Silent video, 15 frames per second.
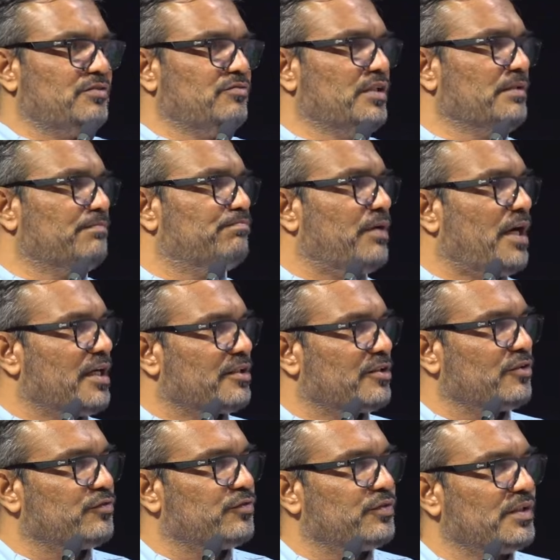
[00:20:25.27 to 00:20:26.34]
were part
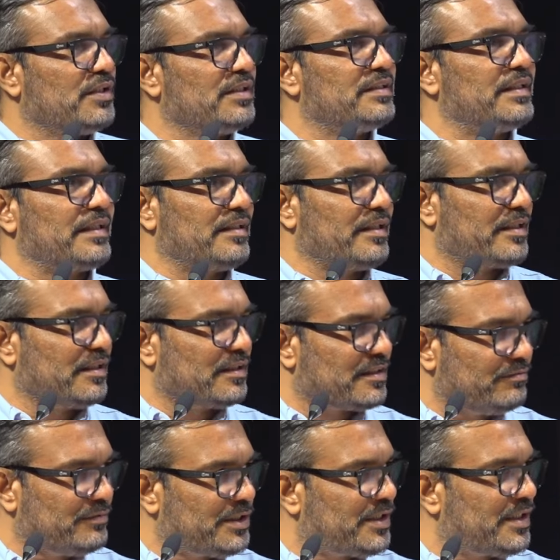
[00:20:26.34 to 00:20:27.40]
of a technical
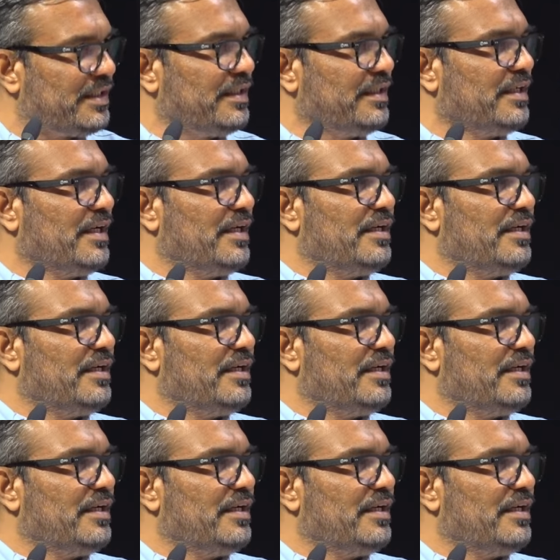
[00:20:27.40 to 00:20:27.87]
committee.